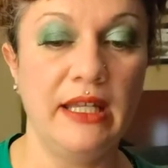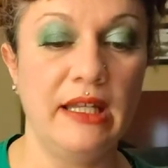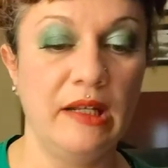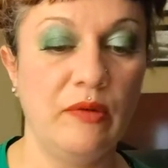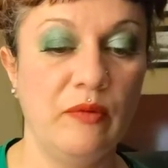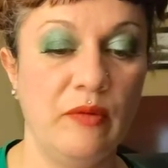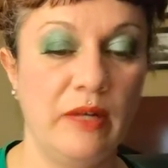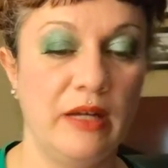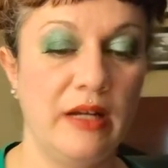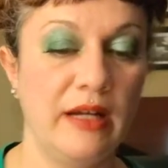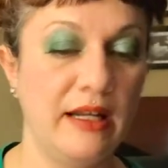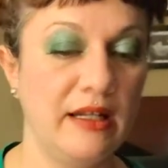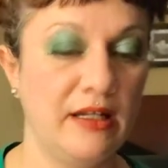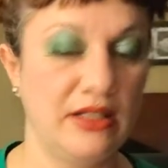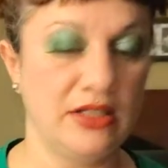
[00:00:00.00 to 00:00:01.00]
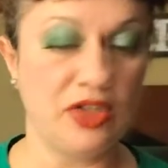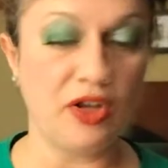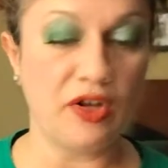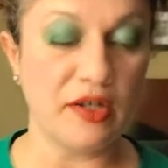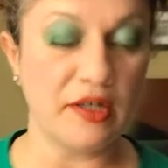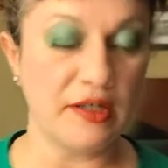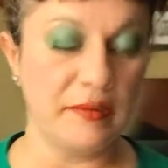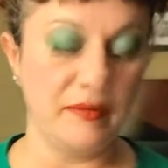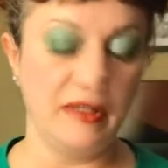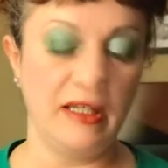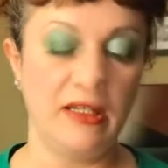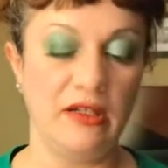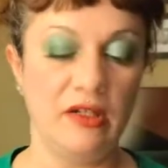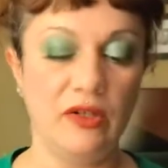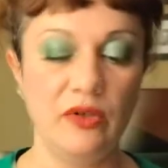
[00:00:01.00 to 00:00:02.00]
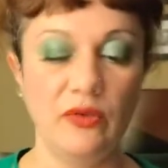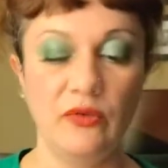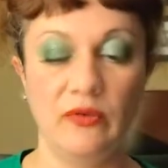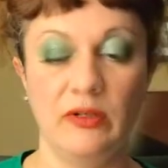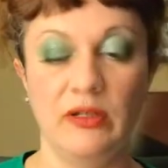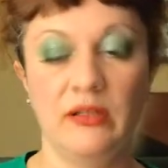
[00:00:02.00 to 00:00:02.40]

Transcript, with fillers: anywhere and start something new,